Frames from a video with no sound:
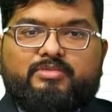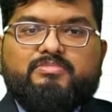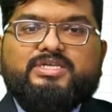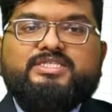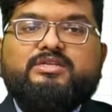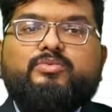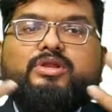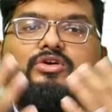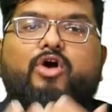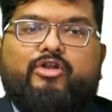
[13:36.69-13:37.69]
The muscle
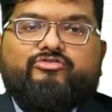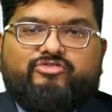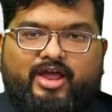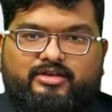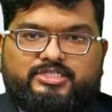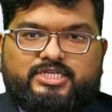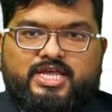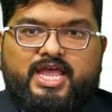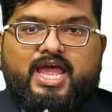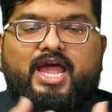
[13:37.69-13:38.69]
will contract
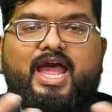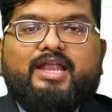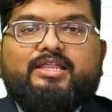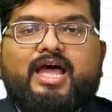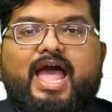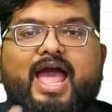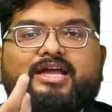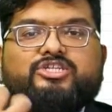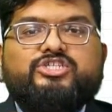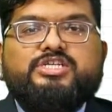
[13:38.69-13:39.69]
and the
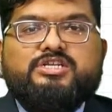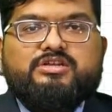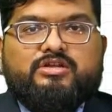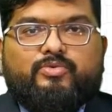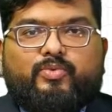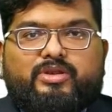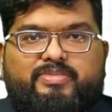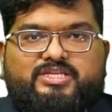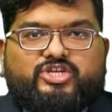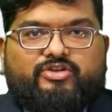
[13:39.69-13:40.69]
action will
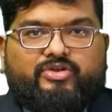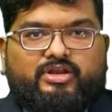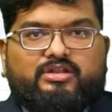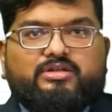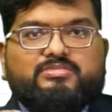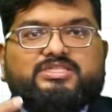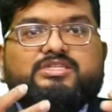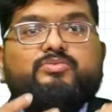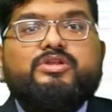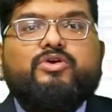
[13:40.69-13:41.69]
be generated. The
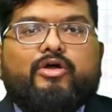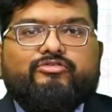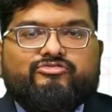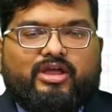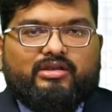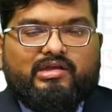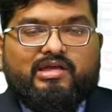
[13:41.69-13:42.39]
muscle will contract.